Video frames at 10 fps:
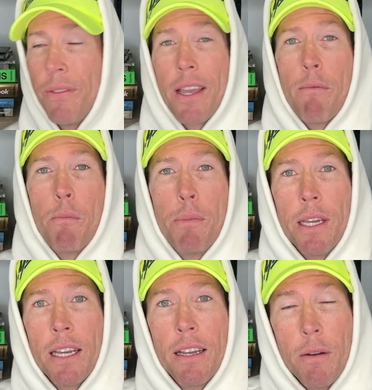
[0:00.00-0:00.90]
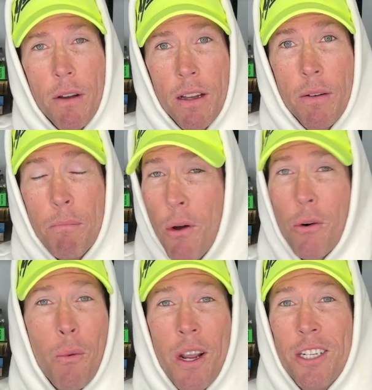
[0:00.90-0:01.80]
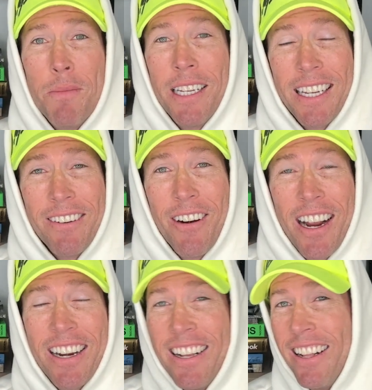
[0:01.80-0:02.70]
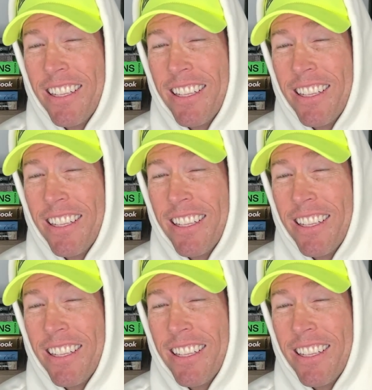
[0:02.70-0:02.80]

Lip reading: I'm a big Moto Raise Me kid, right?